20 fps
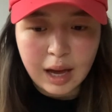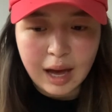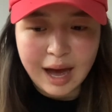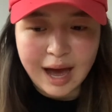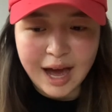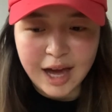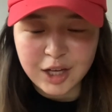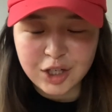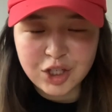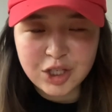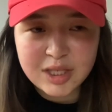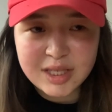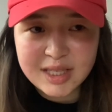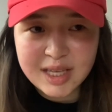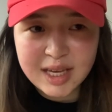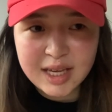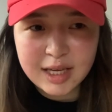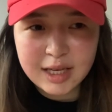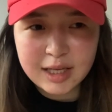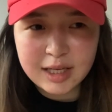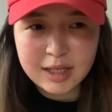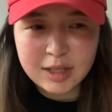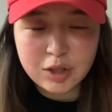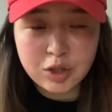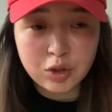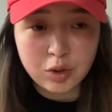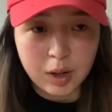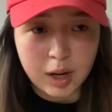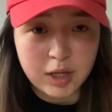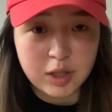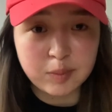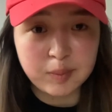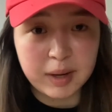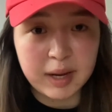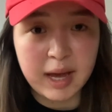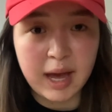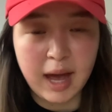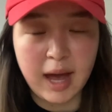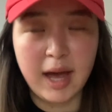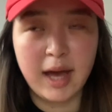I just like scratch my
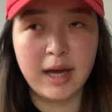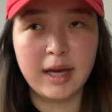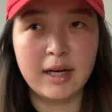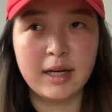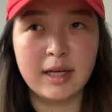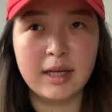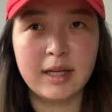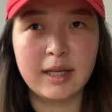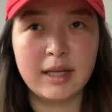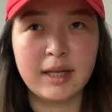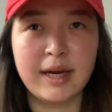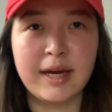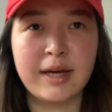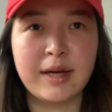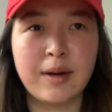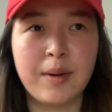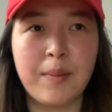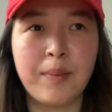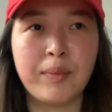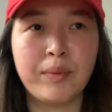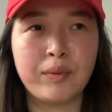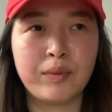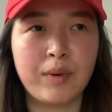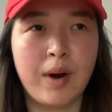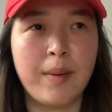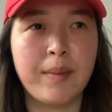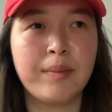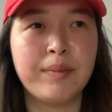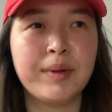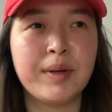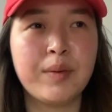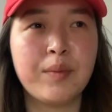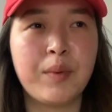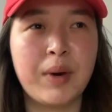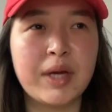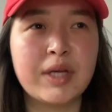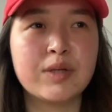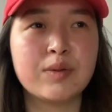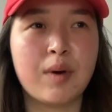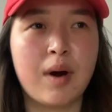head like probably
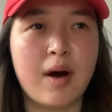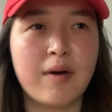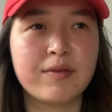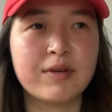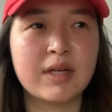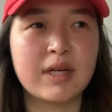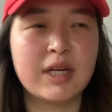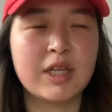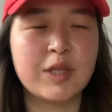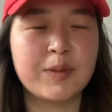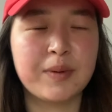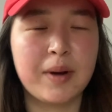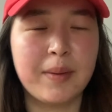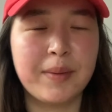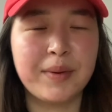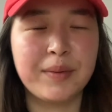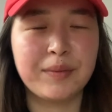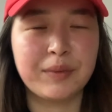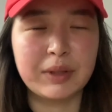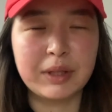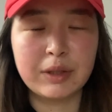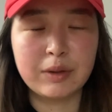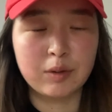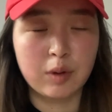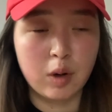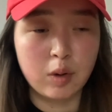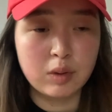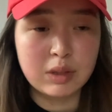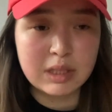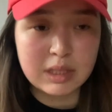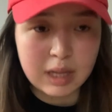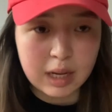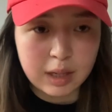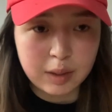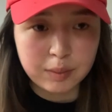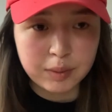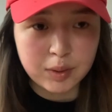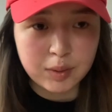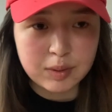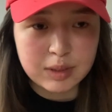way too often. It's probably really gross to
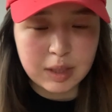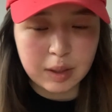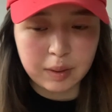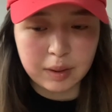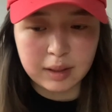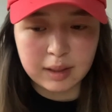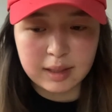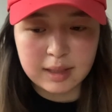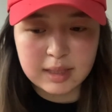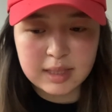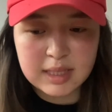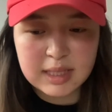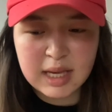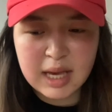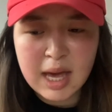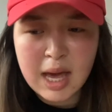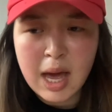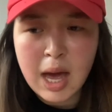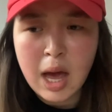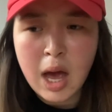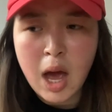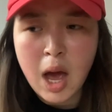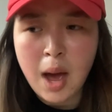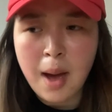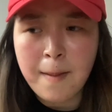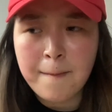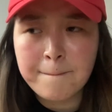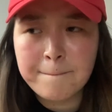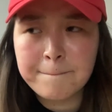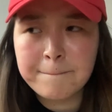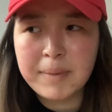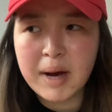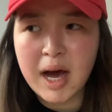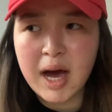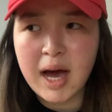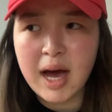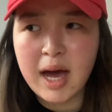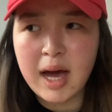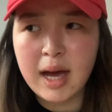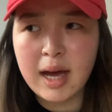anyone who's hearing this,
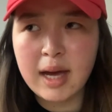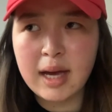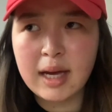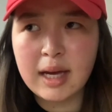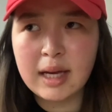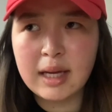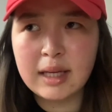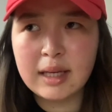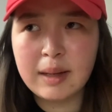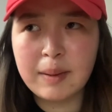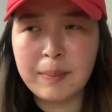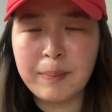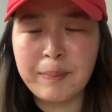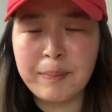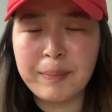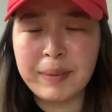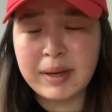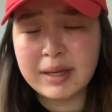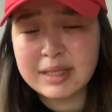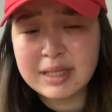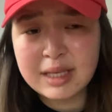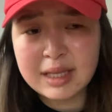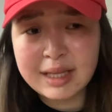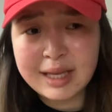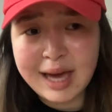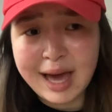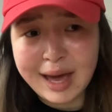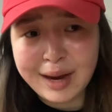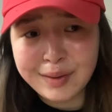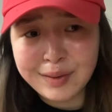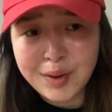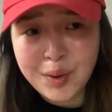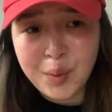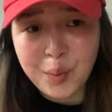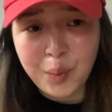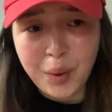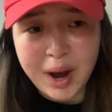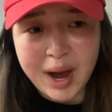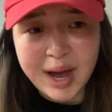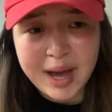but basically I don't know
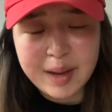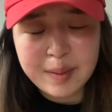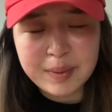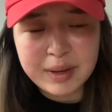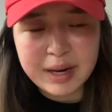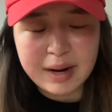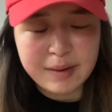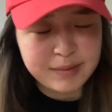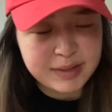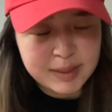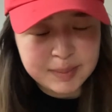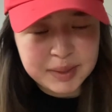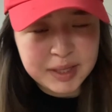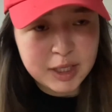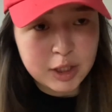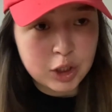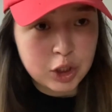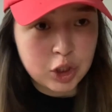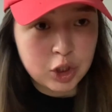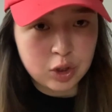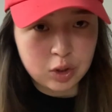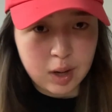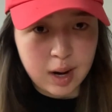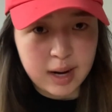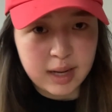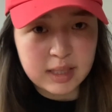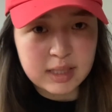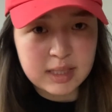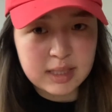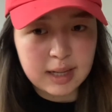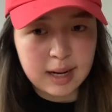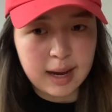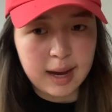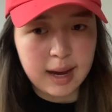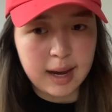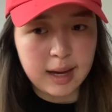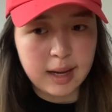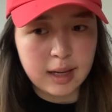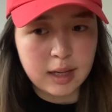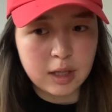why, but every time I get stressed
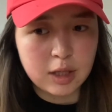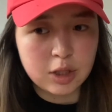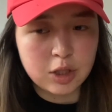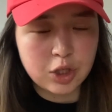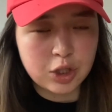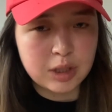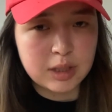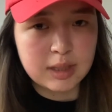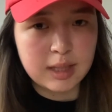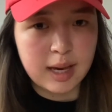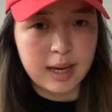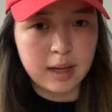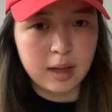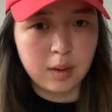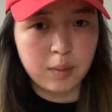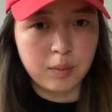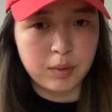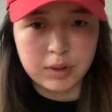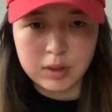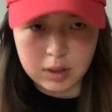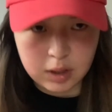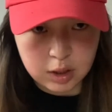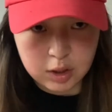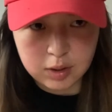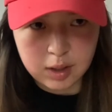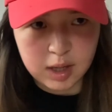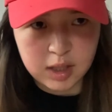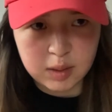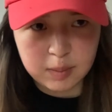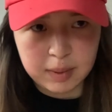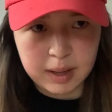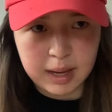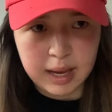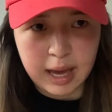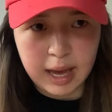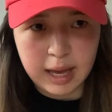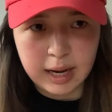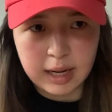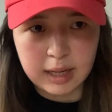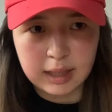I just like will start scratching my
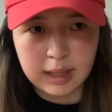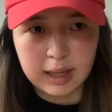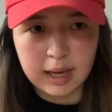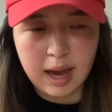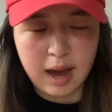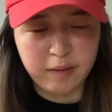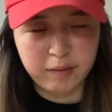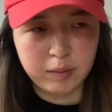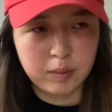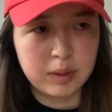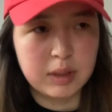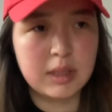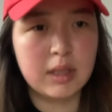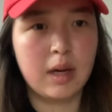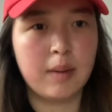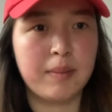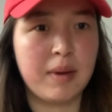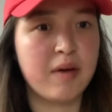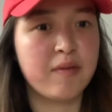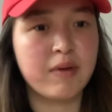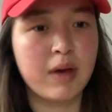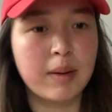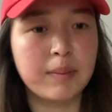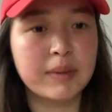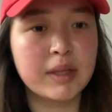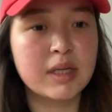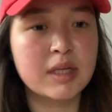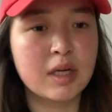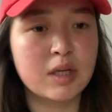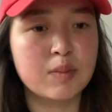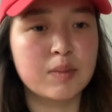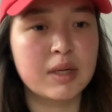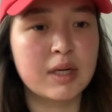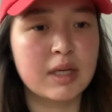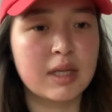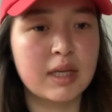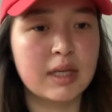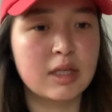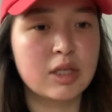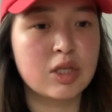head, and like everyone in my family tells me to
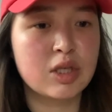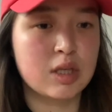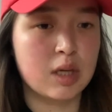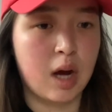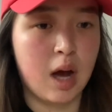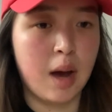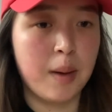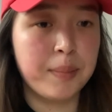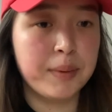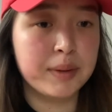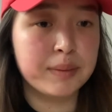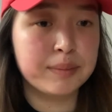like stop,